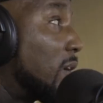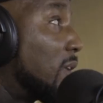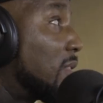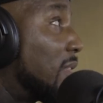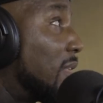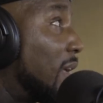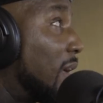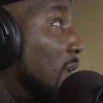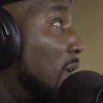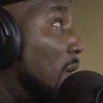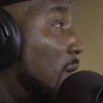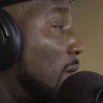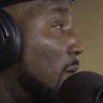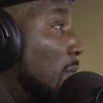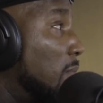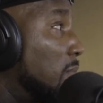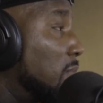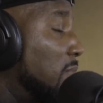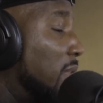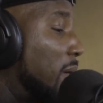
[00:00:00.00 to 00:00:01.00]
get
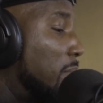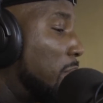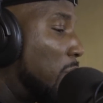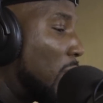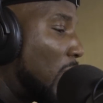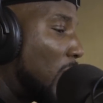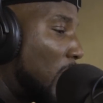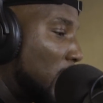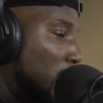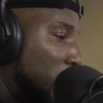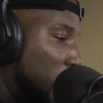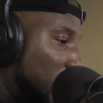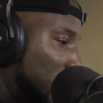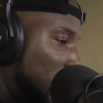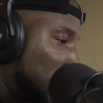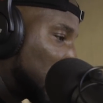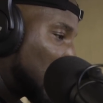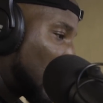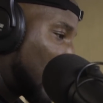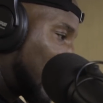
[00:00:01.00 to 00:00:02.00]
that that bond
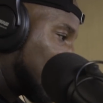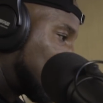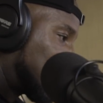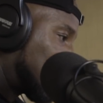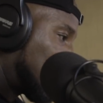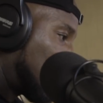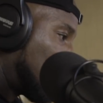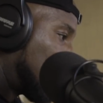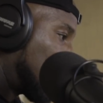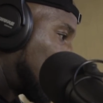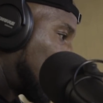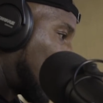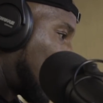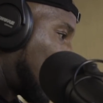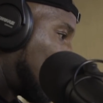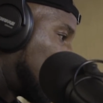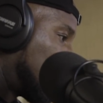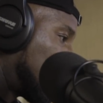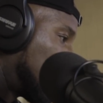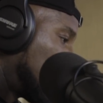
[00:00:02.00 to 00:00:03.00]
because y'all have something in
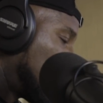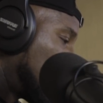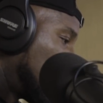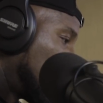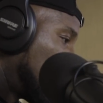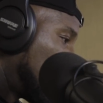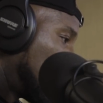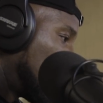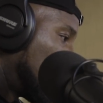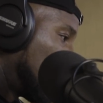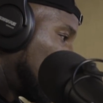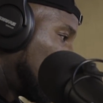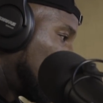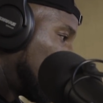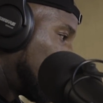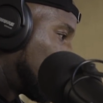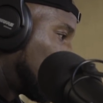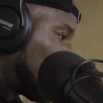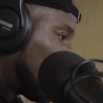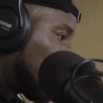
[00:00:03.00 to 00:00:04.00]
common
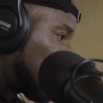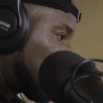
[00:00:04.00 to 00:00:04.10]
that you